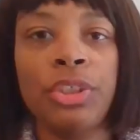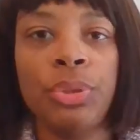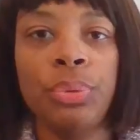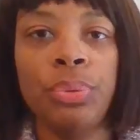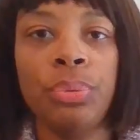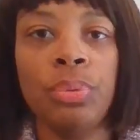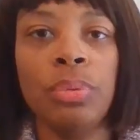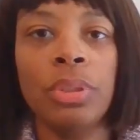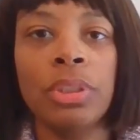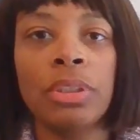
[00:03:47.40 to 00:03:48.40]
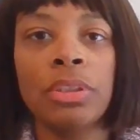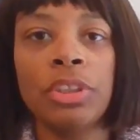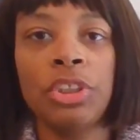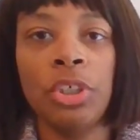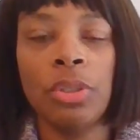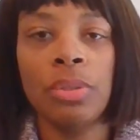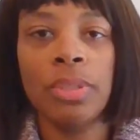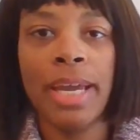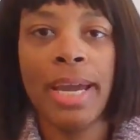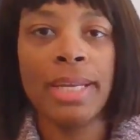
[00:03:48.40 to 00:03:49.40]
to show
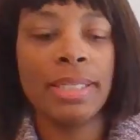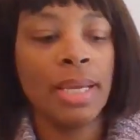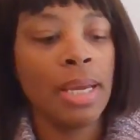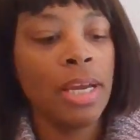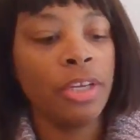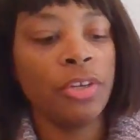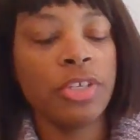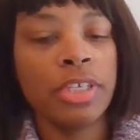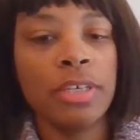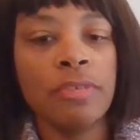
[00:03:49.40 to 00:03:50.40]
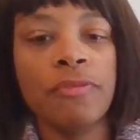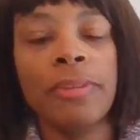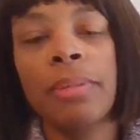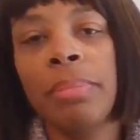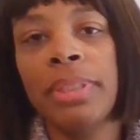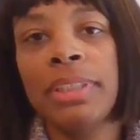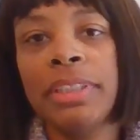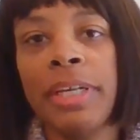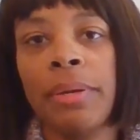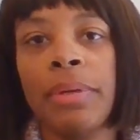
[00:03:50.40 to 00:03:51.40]
that your skills from the
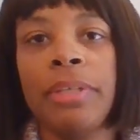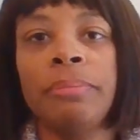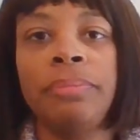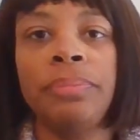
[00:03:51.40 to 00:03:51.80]
military,